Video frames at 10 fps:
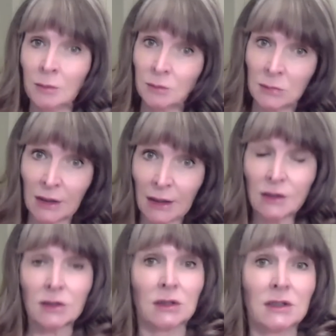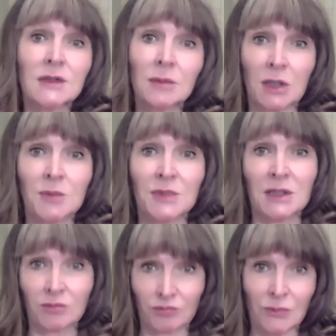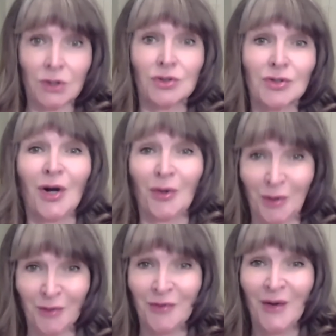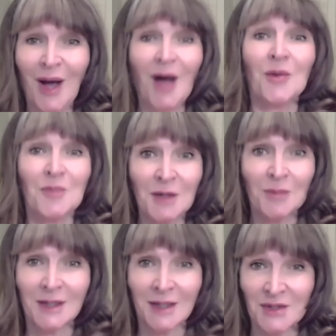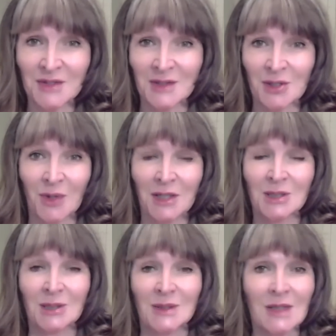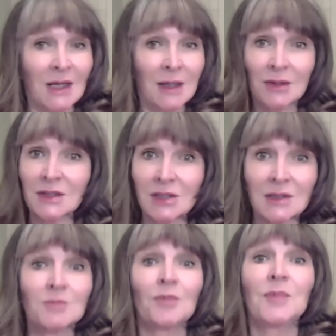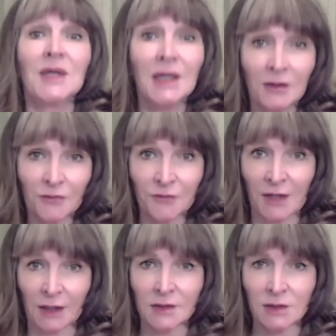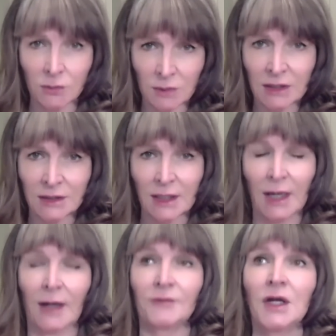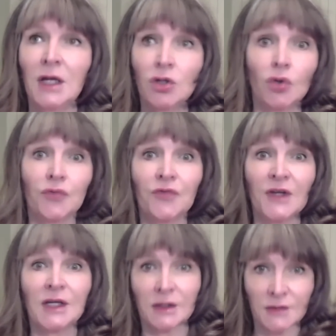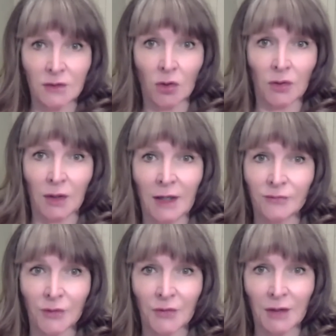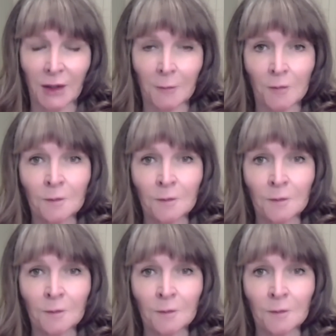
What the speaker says: and occasionally sometimes in control of other people and other situations. That's just being fixed. You need to have your fingers on everything.